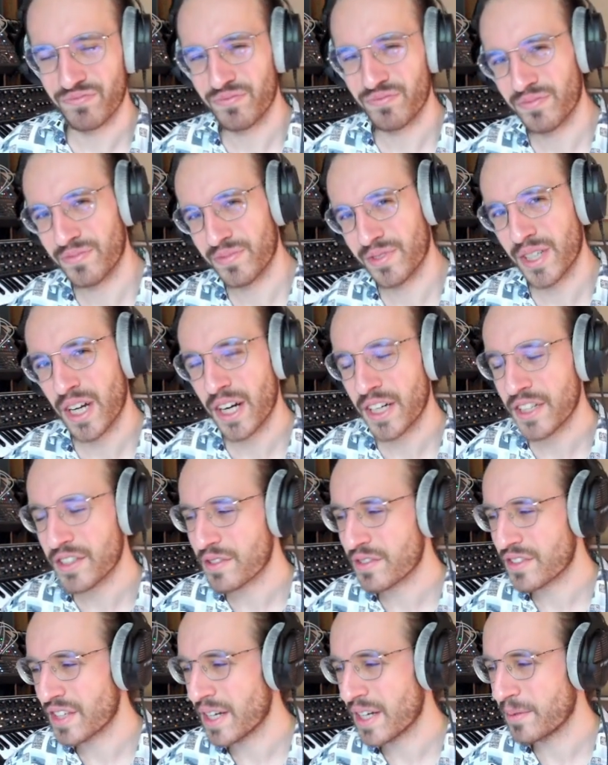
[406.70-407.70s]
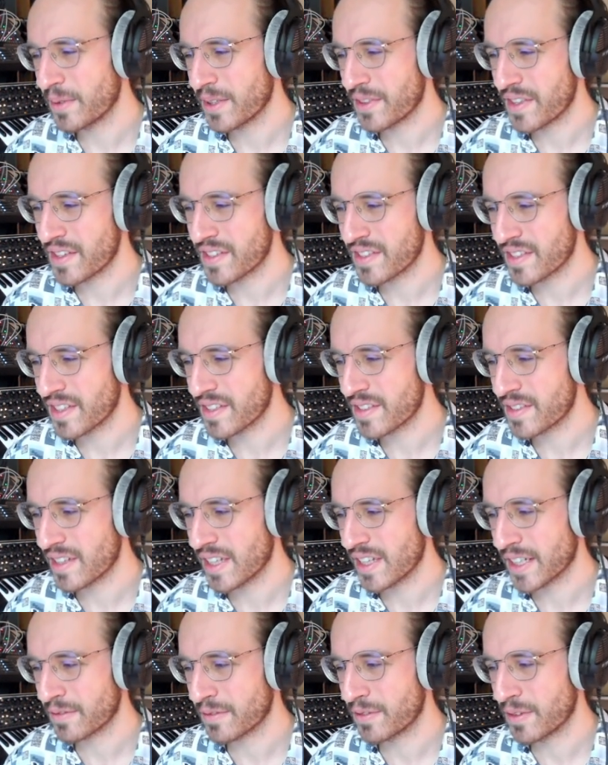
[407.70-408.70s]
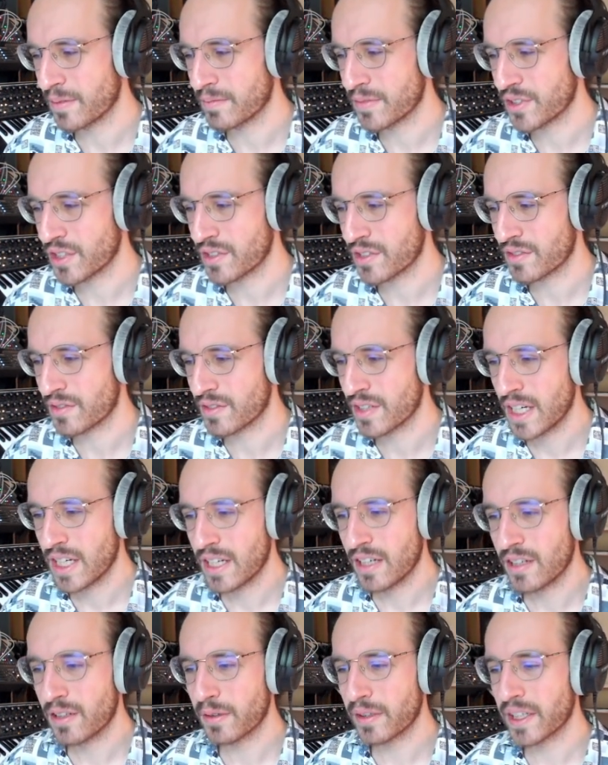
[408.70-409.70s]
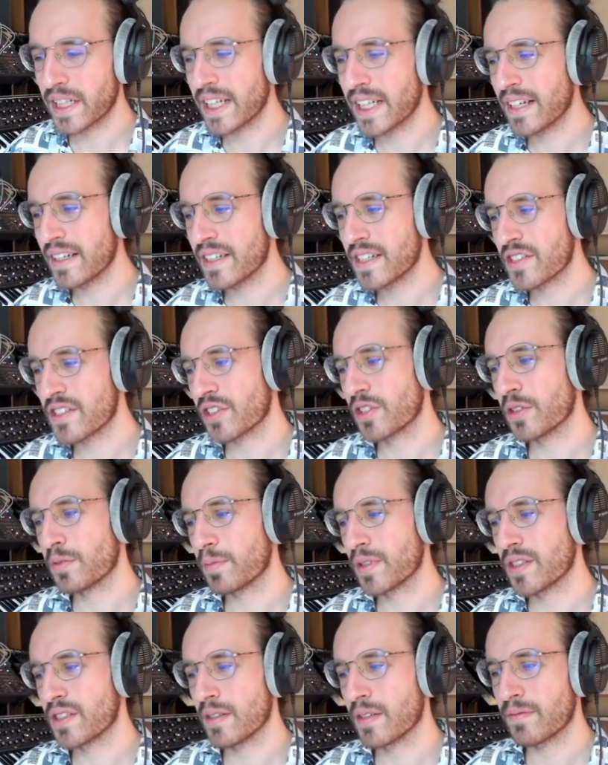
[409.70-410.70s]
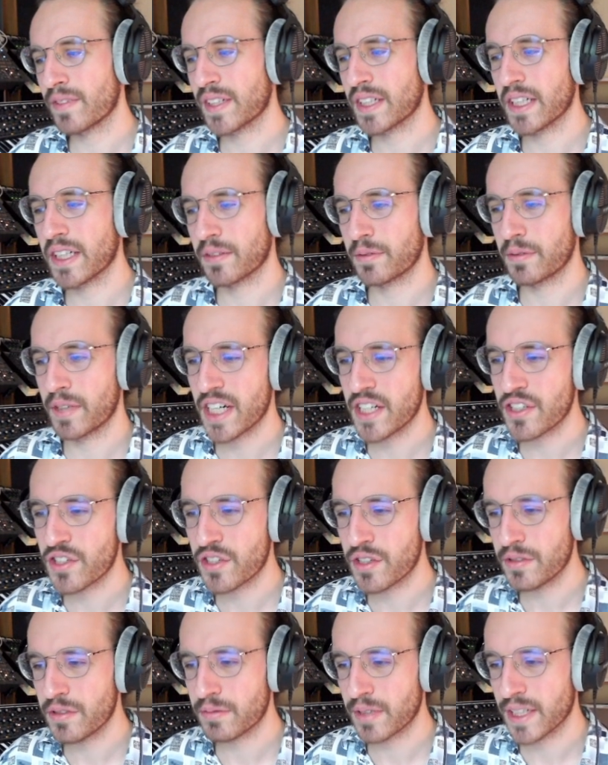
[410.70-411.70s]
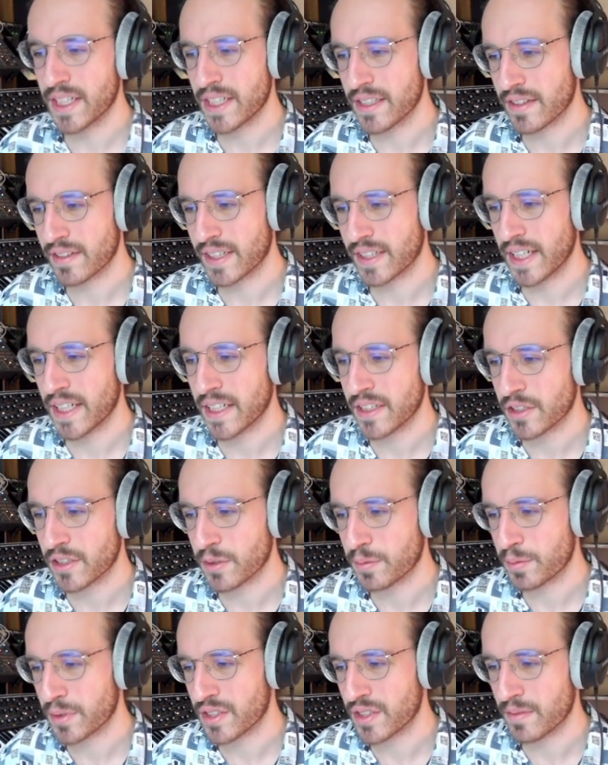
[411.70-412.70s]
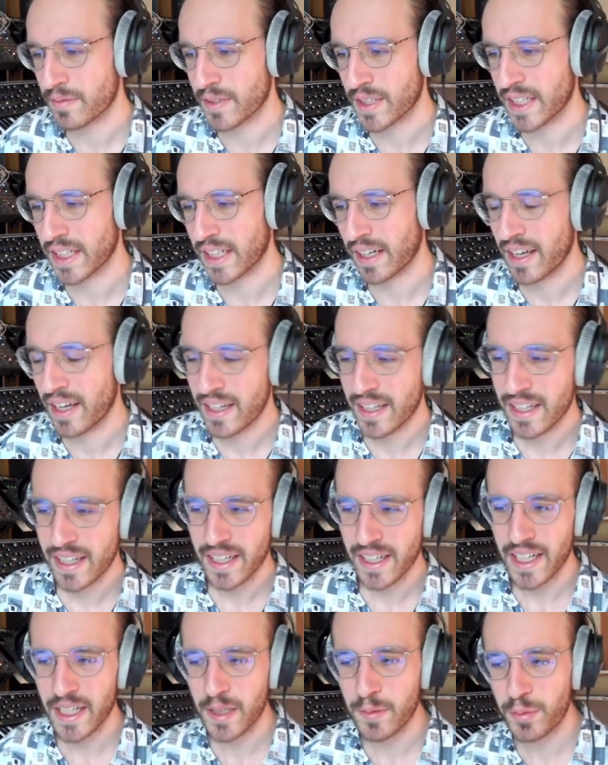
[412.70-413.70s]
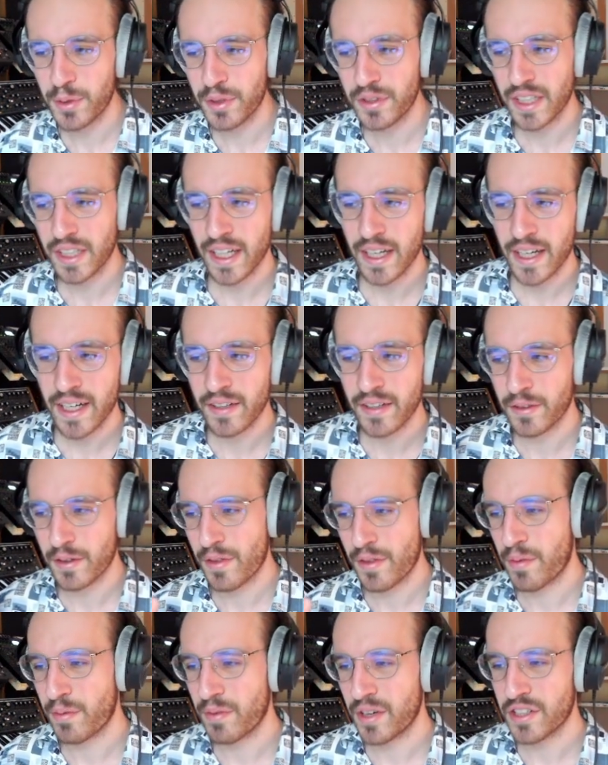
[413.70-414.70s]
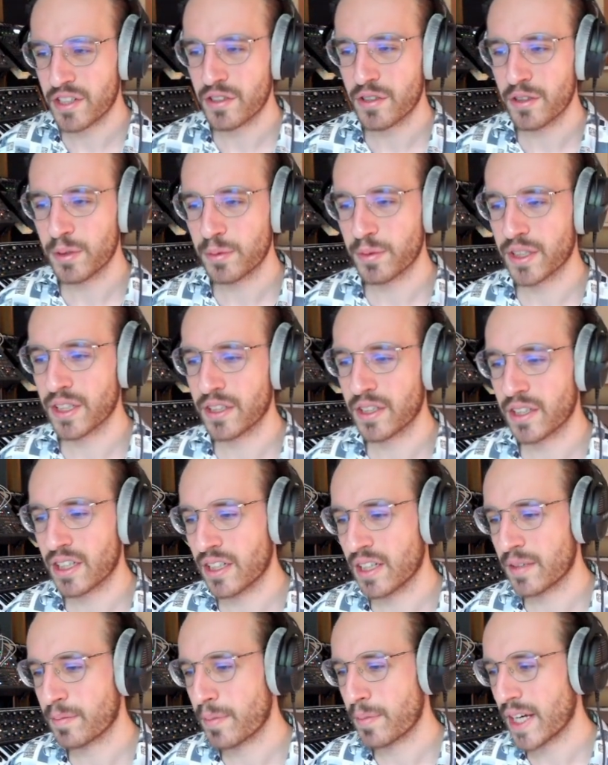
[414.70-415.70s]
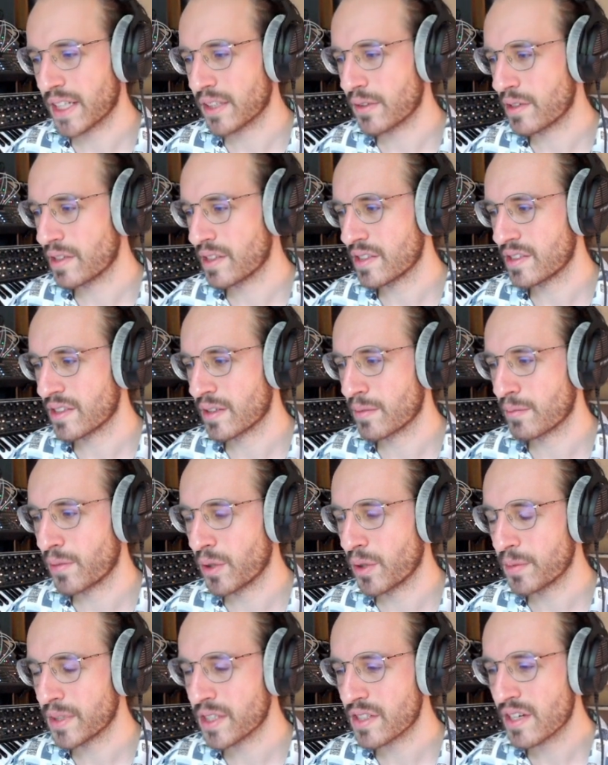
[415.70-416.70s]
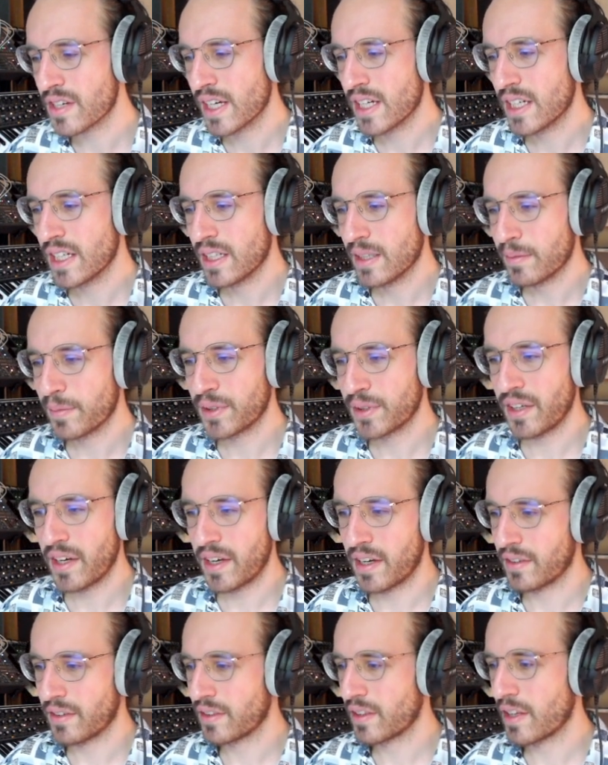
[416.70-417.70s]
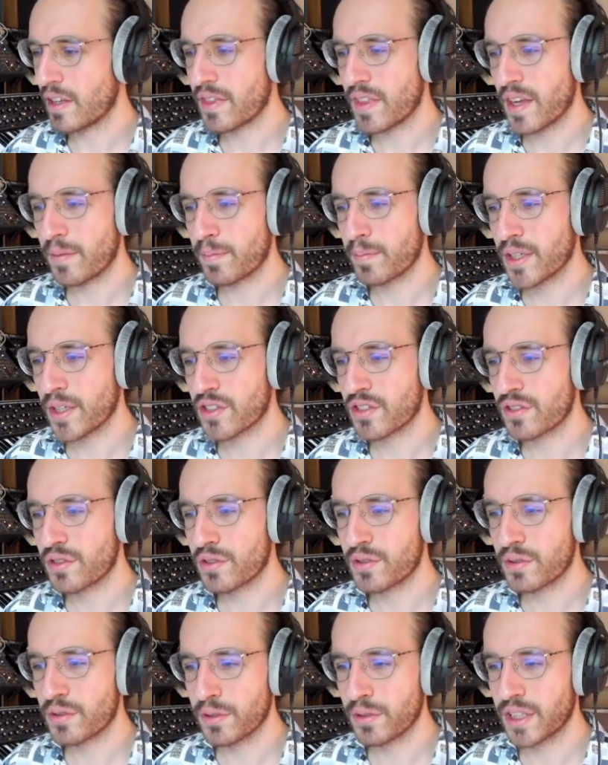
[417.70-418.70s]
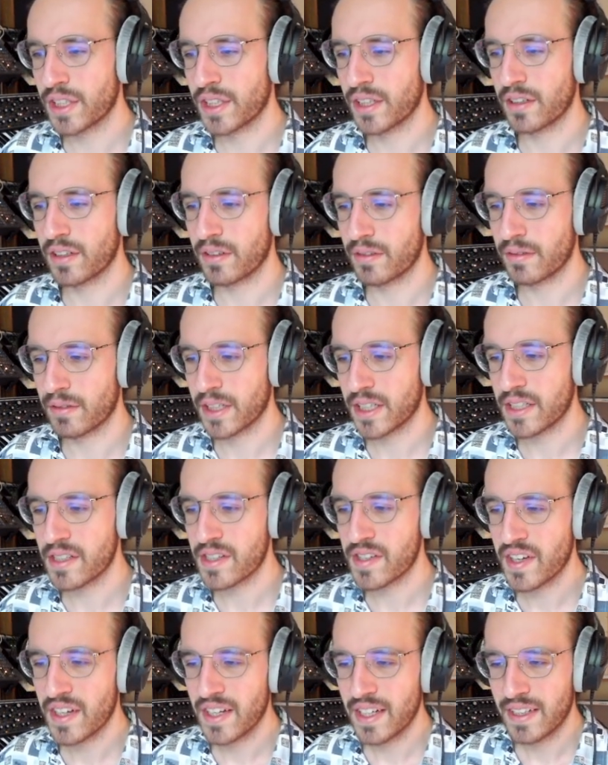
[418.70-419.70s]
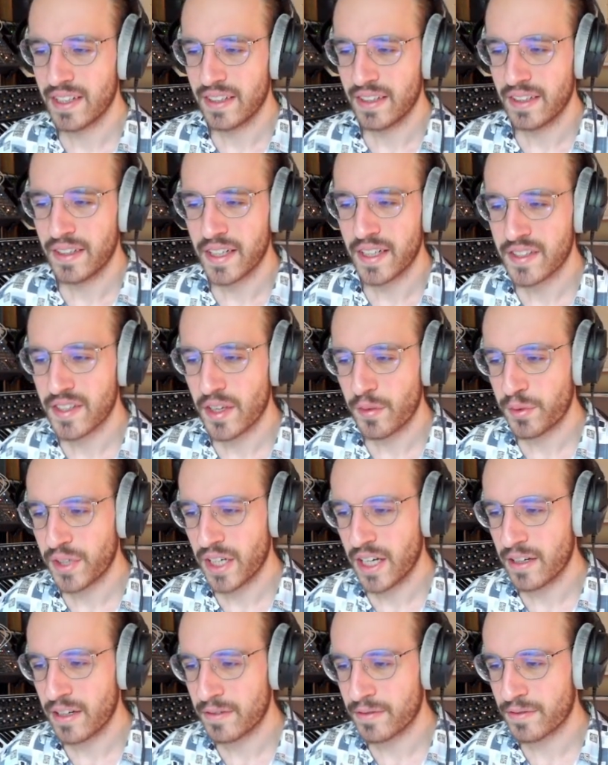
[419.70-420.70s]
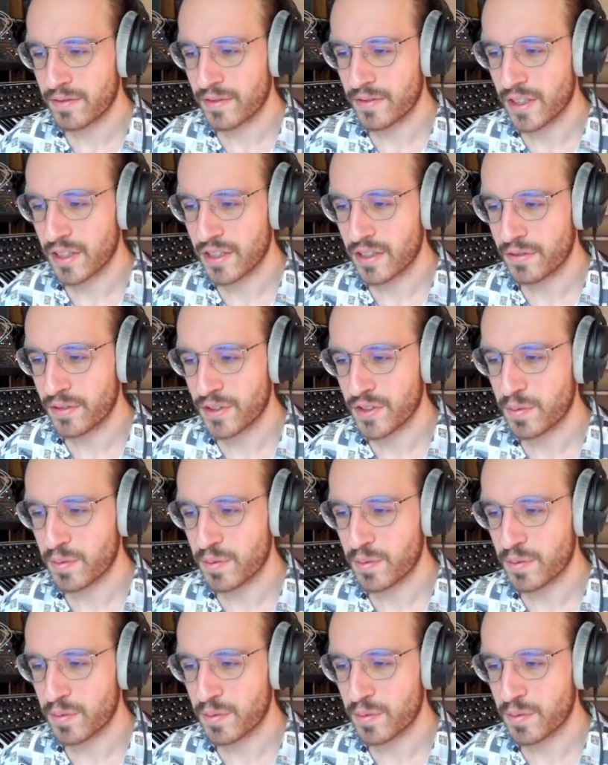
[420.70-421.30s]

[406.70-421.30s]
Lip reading: it's hard to tell what this is, like from just looking at it. Could be something like ratio, right? And gain could be something like input gain or threshold. We're gonna get back to this in a moment. But yeah, not that much to do here, right? Instead, we have a difference